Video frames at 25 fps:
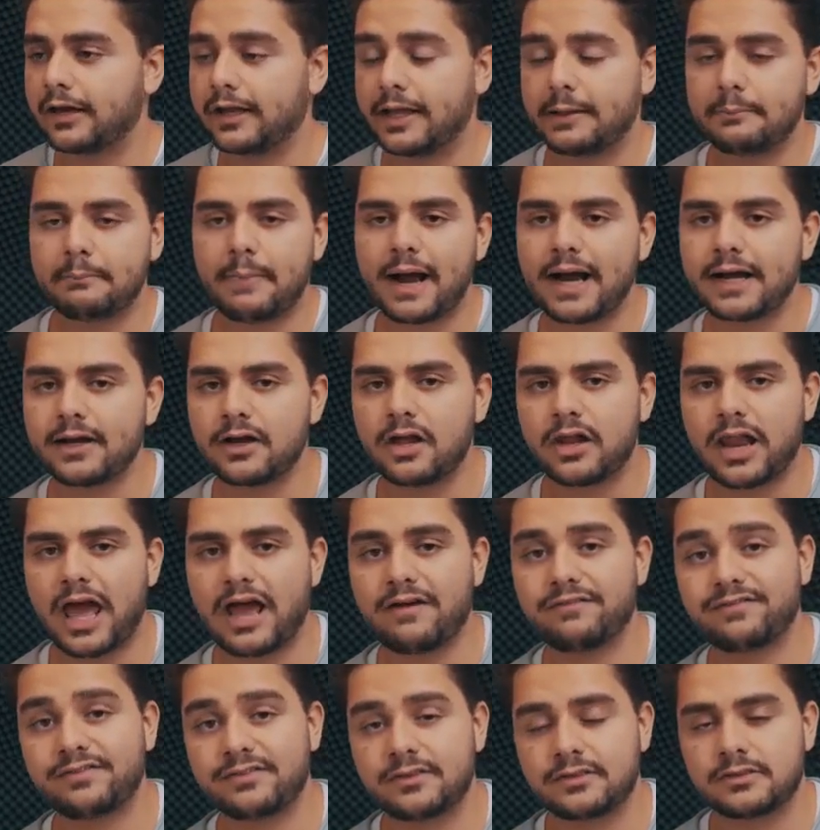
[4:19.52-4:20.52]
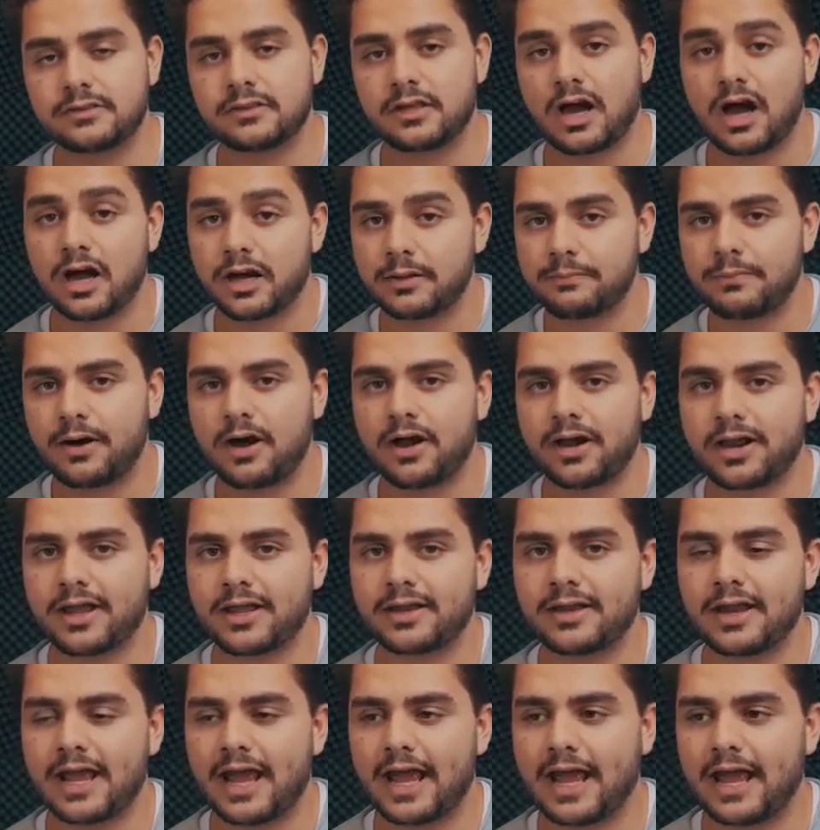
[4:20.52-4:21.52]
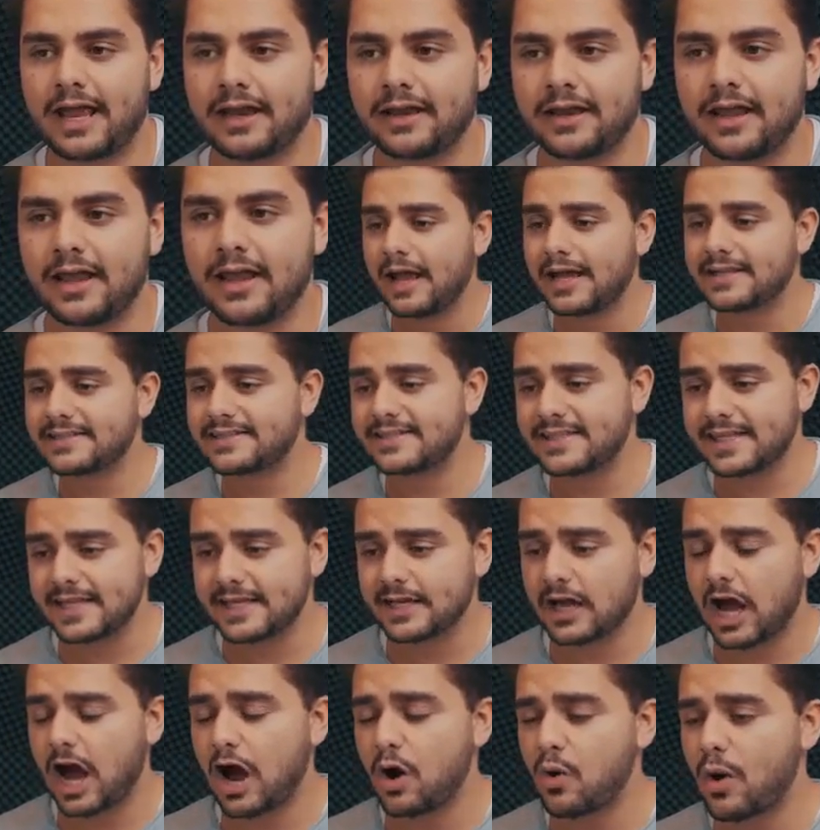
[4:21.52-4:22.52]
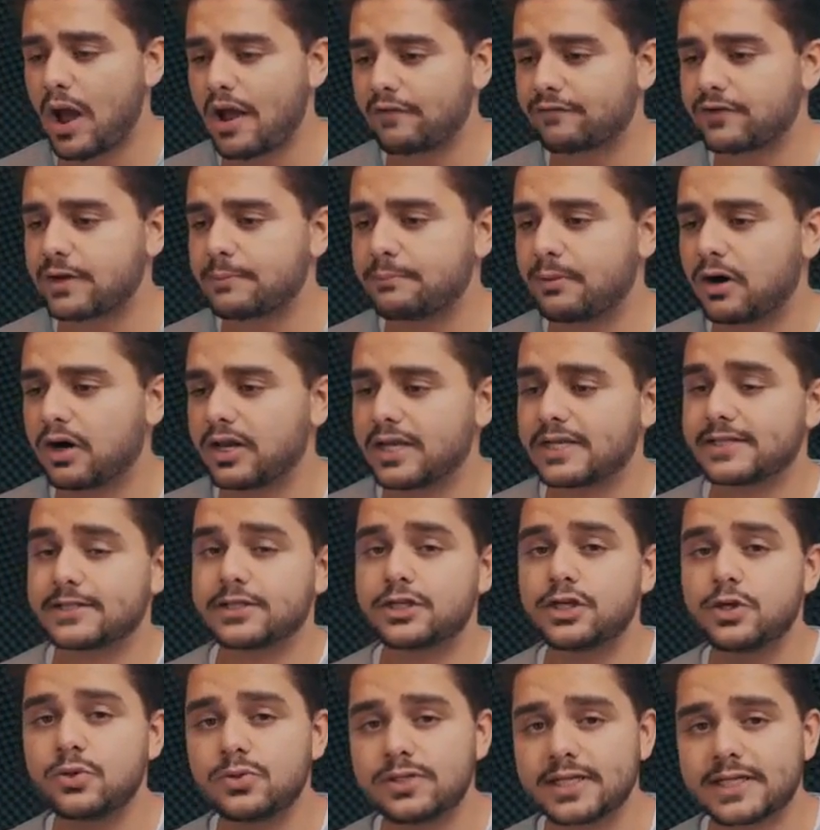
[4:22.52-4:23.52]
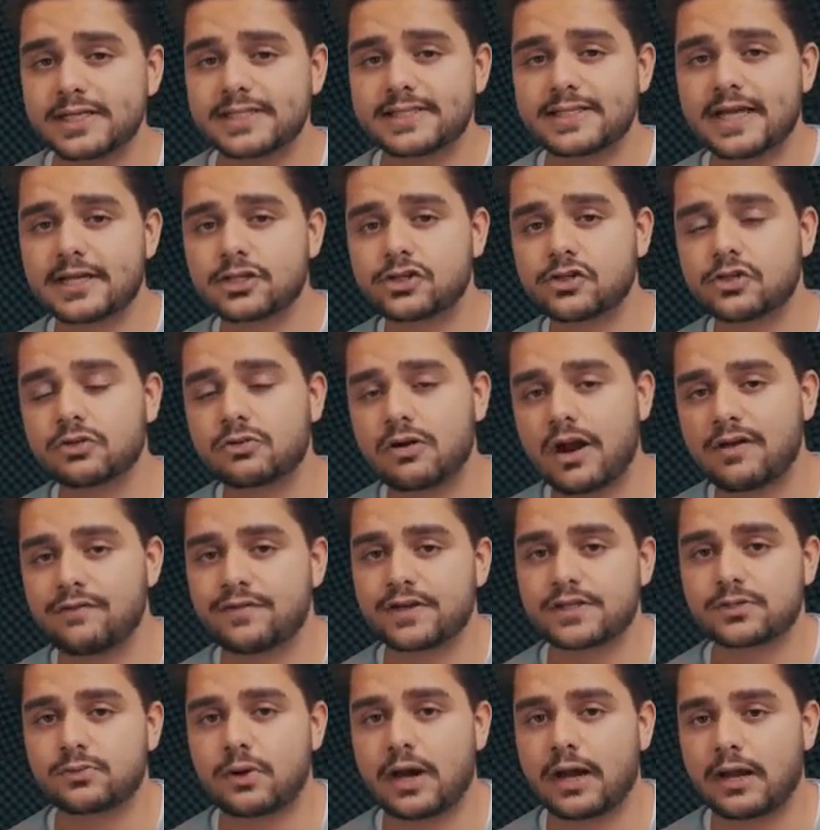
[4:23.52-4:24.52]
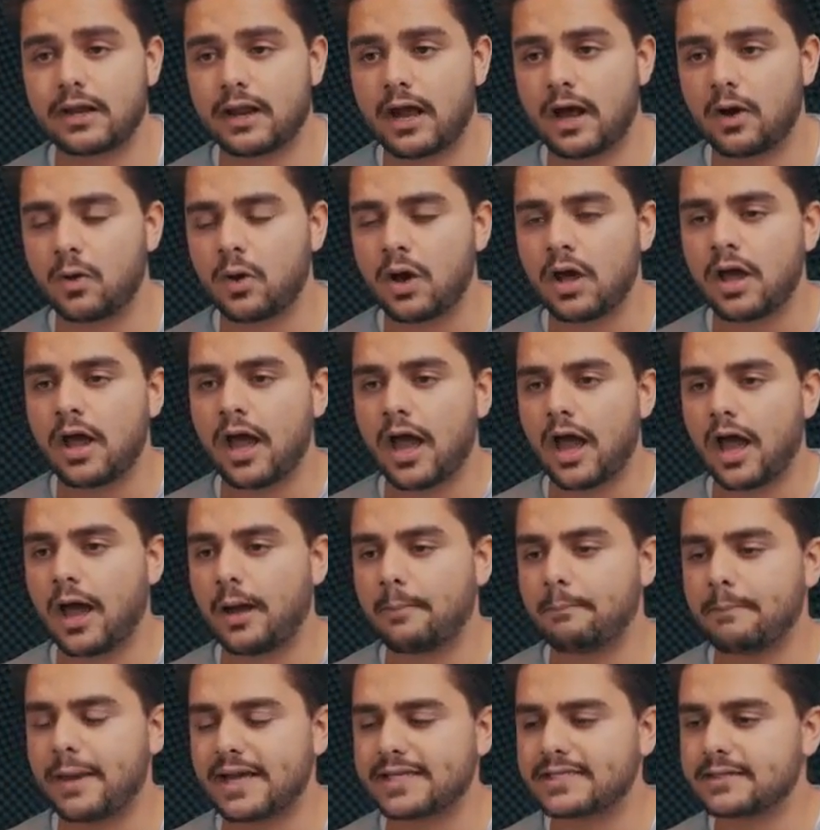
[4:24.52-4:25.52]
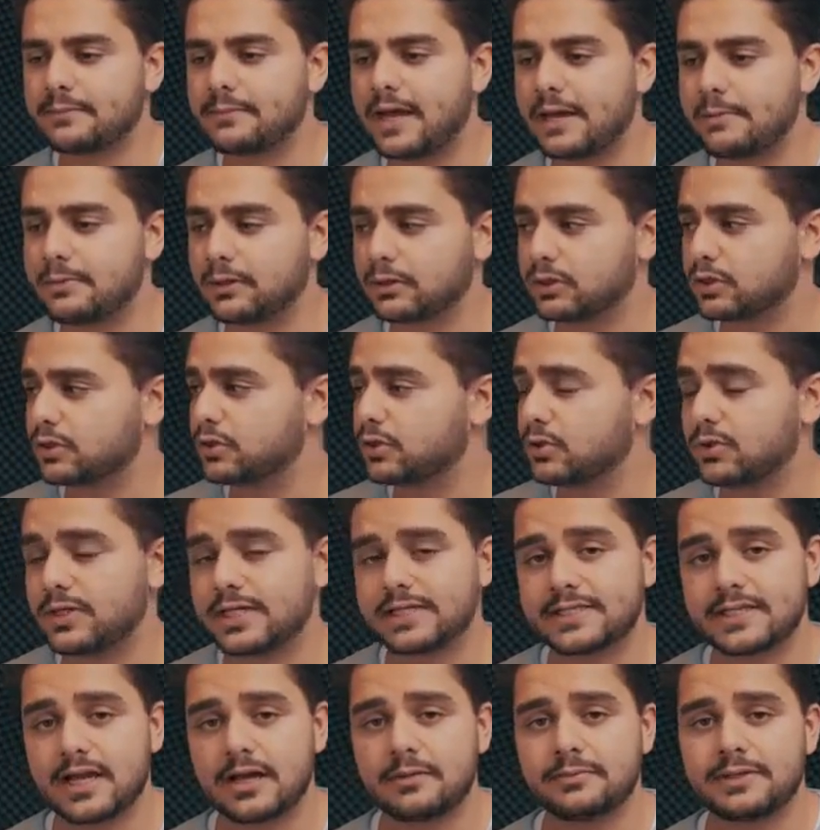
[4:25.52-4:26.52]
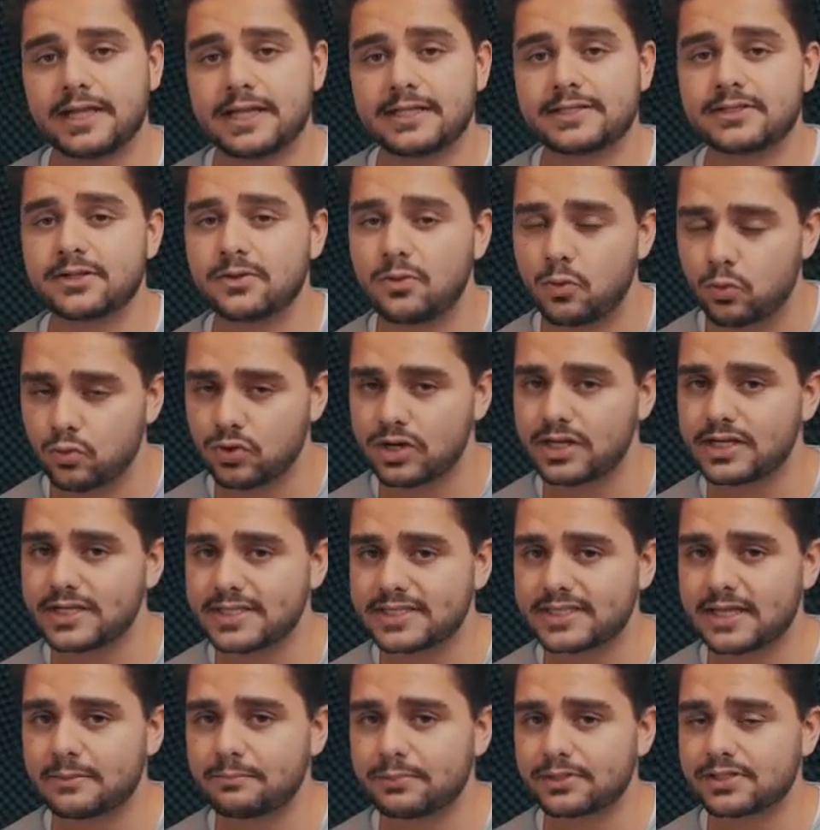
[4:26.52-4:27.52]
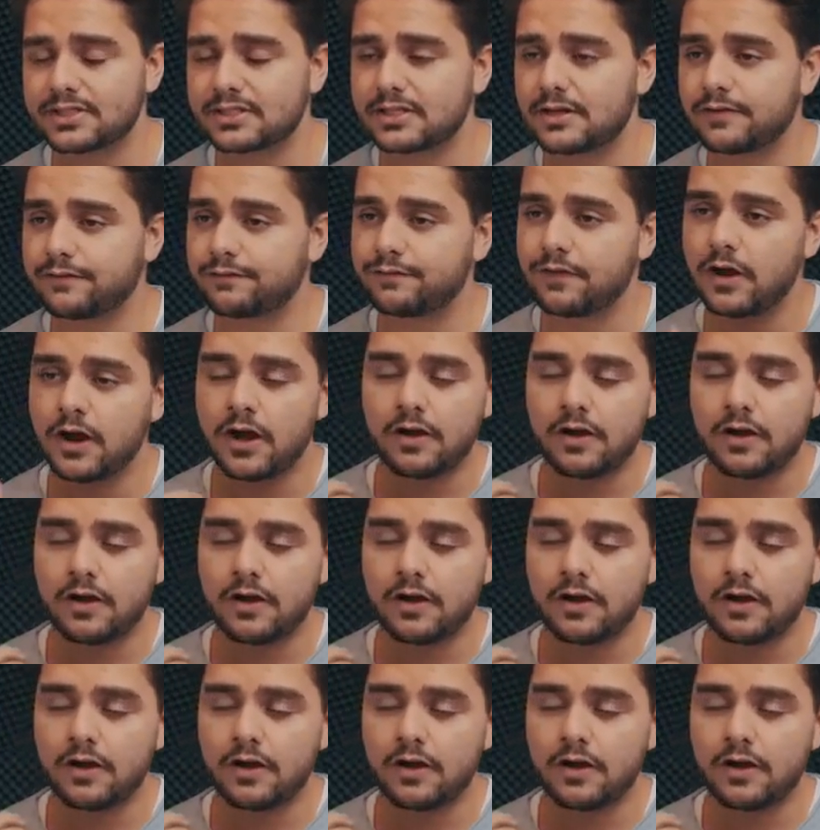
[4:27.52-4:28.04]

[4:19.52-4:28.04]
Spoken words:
they might not have thought about it, and seeing how everybody is using Essential Graphics right now makes them able to do these updates. So really simple stuff,